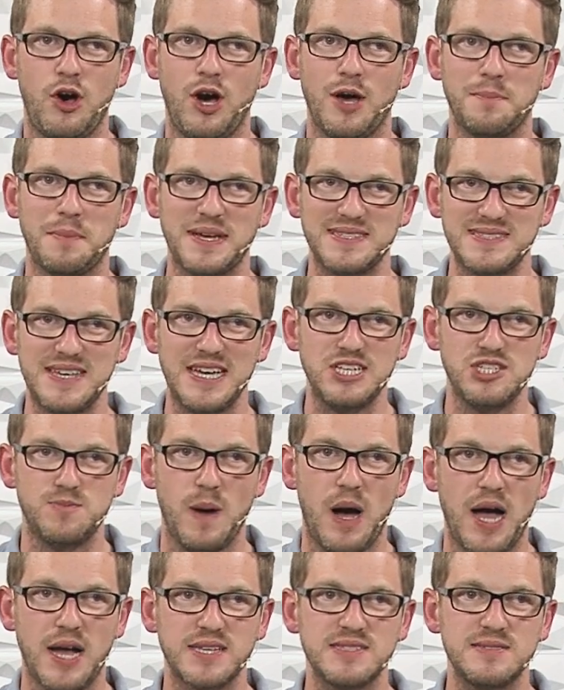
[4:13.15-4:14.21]
on my stage
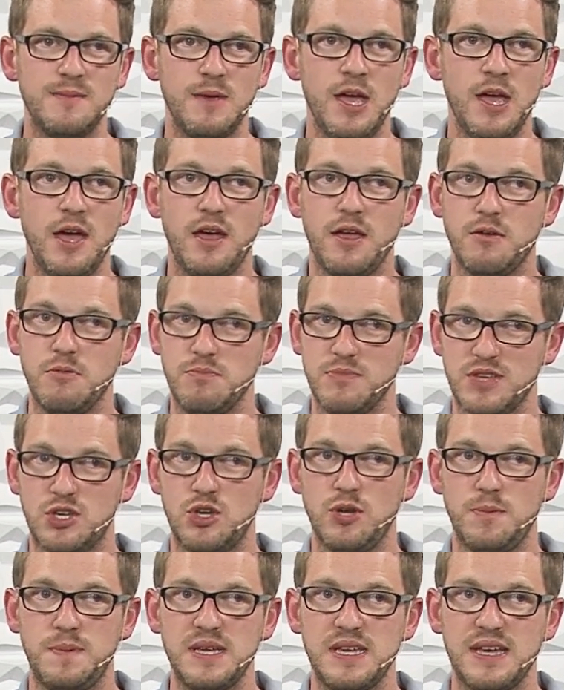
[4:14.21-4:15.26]
box. It
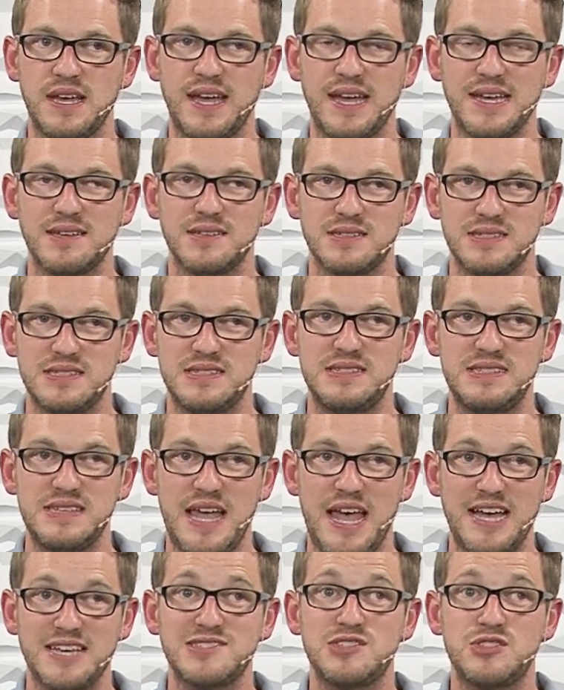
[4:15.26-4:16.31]
could be a
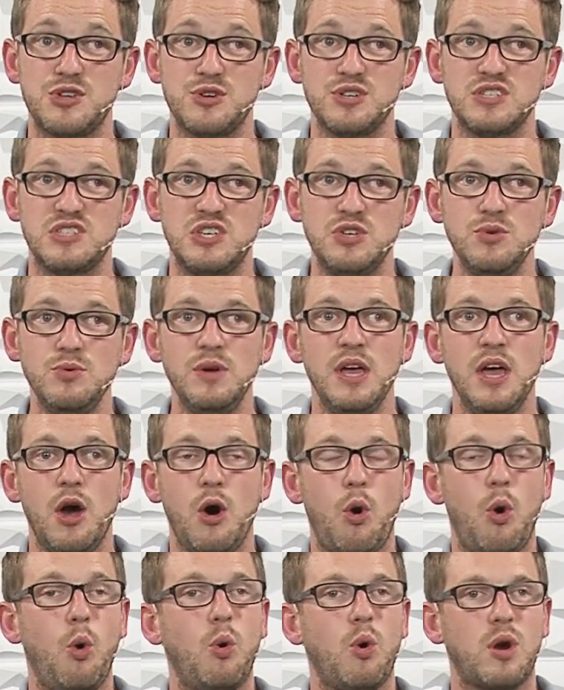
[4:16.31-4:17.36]
S32,
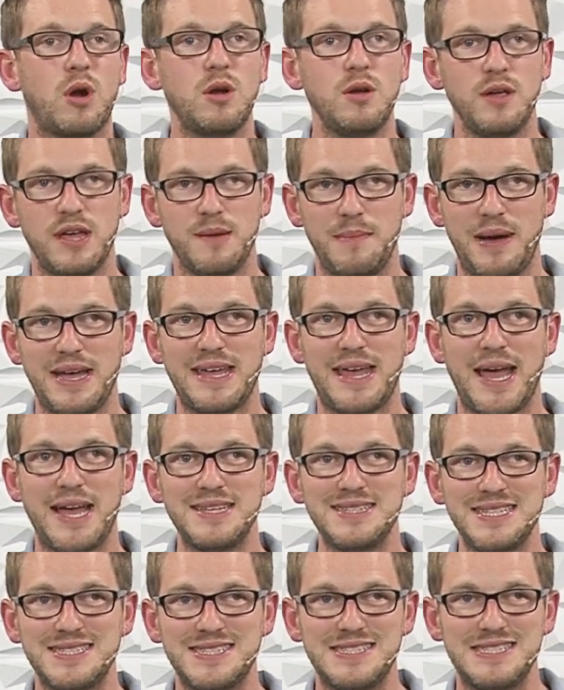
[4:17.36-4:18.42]
or in my
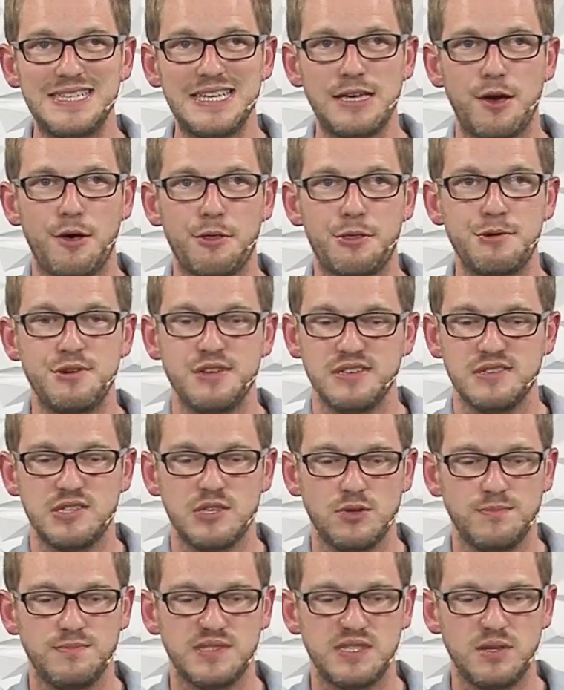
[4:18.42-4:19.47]
case, it's
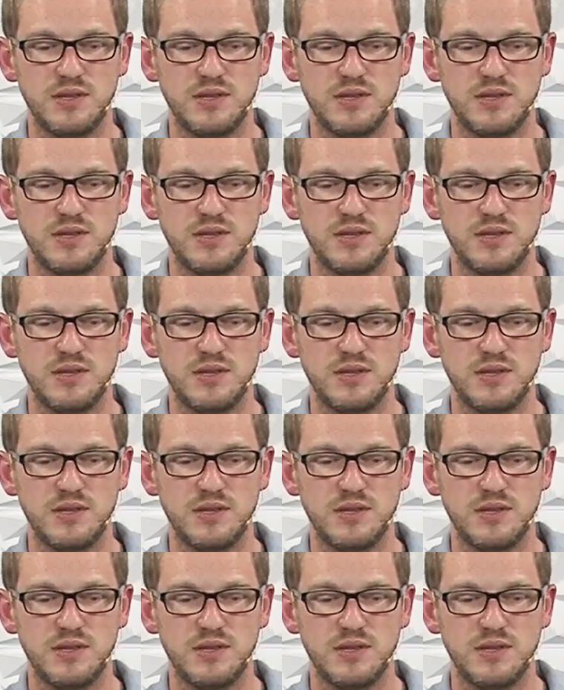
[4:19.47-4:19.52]
DL32.